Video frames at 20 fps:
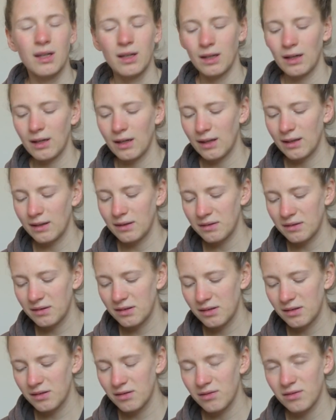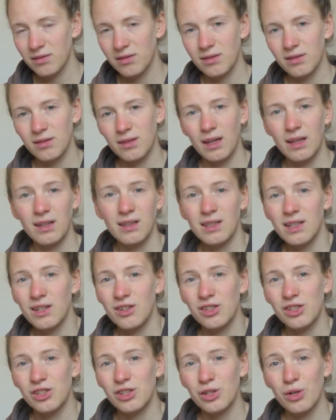And then
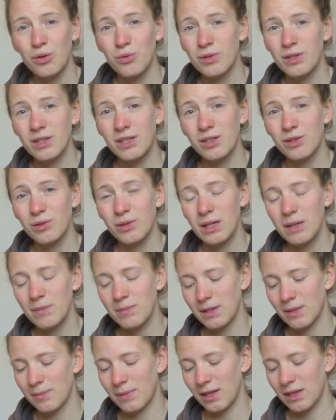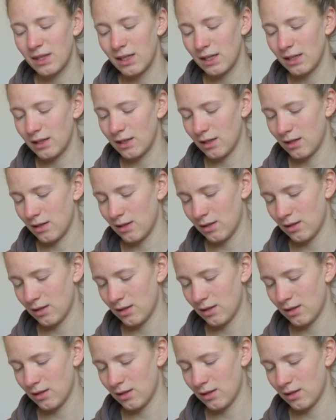there's no reason to keep them, I think.